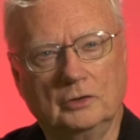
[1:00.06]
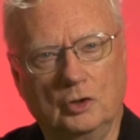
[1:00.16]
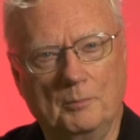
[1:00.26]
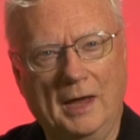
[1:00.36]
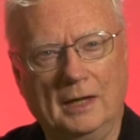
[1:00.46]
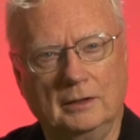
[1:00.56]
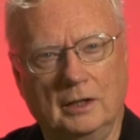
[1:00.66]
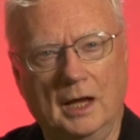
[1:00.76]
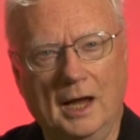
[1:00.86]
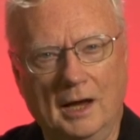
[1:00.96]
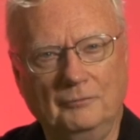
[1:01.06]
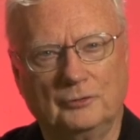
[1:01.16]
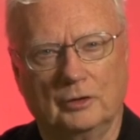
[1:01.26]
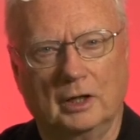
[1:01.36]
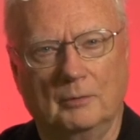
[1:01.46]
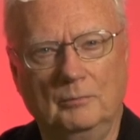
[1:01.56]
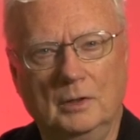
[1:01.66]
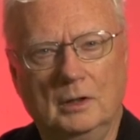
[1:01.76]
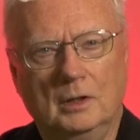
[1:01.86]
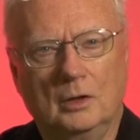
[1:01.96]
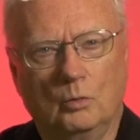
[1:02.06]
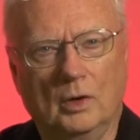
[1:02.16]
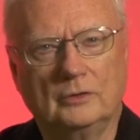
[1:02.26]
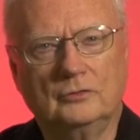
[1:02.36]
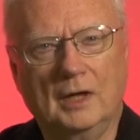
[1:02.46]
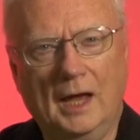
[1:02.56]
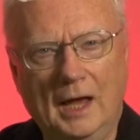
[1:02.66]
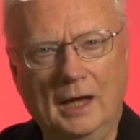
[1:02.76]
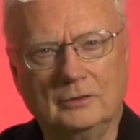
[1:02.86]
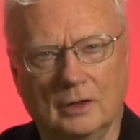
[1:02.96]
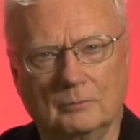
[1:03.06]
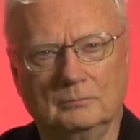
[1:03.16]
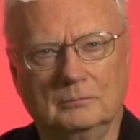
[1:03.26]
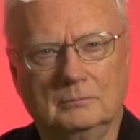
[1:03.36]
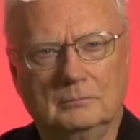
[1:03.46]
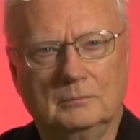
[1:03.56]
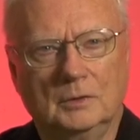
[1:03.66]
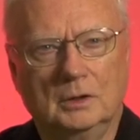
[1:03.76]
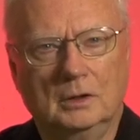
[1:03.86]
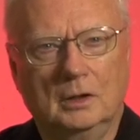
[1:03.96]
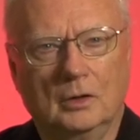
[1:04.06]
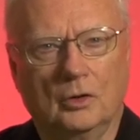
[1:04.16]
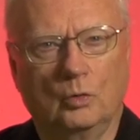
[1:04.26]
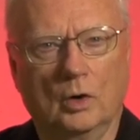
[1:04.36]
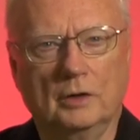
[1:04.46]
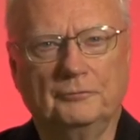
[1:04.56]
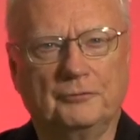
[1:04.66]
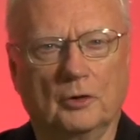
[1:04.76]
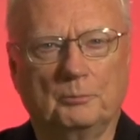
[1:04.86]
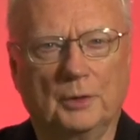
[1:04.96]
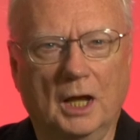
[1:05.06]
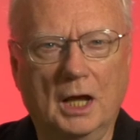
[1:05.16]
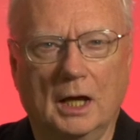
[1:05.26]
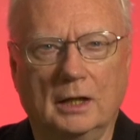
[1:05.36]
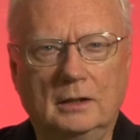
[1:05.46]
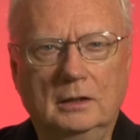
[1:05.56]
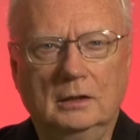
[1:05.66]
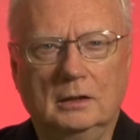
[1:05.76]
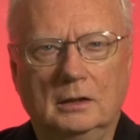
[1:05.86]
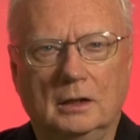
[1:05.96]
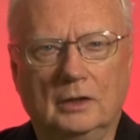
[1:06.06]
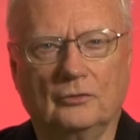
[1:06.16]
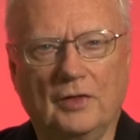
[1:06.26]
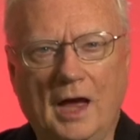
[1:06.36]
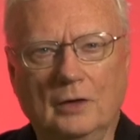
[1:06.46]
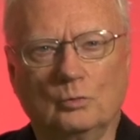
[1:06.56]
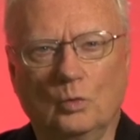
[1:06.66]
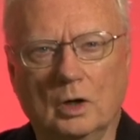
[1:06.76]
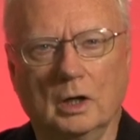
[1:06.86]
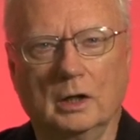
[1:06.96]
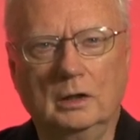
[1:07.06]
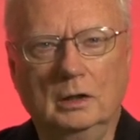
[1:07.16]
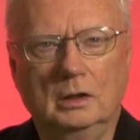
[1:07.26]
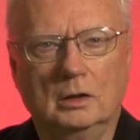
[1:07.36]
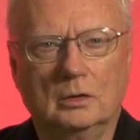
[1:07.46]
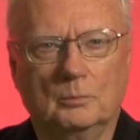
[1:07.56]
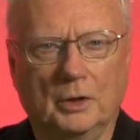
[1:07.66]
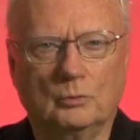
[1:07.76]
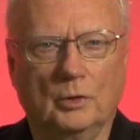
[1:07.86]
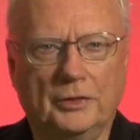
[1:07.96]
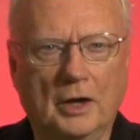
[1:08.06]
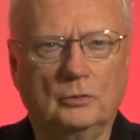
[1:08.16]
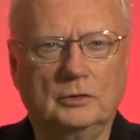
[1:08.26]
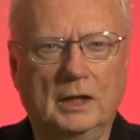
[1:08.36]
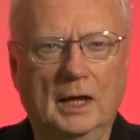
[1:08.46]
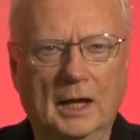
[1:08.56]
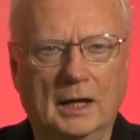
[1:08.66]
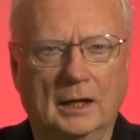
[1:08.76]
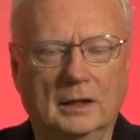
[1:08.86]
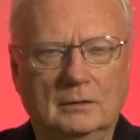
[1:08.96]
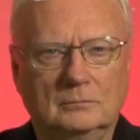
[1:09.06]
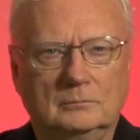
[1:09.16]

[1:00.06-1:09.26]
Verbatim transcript: humanity after him was Adam. The word for blood is that word, but without the A,